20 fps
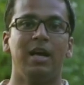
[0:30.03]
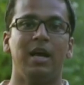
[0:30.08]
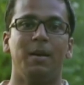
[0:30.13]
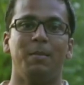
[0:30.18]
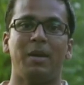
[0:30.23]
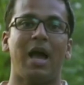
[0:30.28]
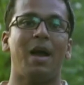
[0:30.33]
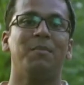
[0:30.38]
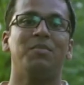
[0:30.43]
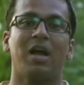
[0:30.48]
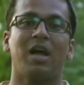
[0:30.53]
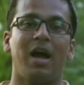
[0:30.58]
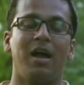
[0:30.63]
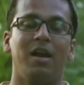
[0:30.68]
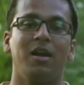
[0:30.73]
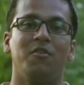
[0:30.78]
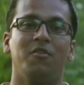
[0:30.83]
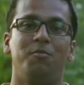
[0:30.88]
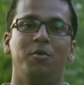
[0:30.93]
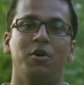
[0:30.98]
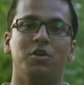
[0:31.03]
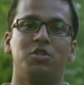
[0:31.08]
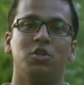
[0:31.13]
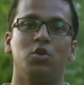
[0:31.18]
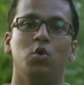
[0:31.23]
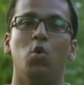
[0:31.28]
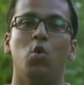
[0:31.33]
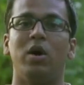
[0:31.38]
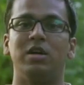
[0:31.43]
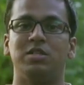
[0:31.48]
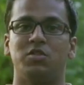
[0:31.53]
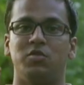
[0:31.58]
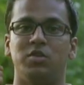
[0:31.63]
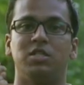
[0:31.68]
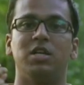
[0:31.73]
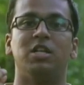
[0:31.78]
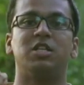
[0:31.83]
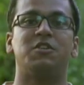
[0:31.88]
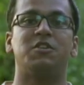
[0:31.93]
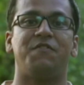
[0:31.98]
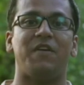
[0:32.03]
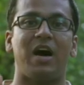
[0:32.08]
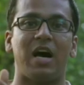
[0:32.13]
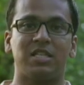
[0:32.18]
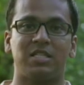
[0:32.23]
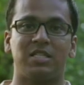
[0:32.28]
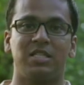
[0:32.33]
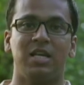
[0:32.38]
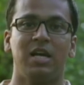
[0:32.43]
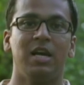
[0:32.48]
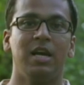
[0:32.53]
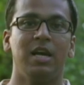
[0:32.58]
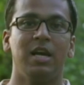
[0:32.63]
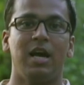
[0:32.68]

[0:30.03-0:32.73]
I mean, I'm the kind of person who wants results fast.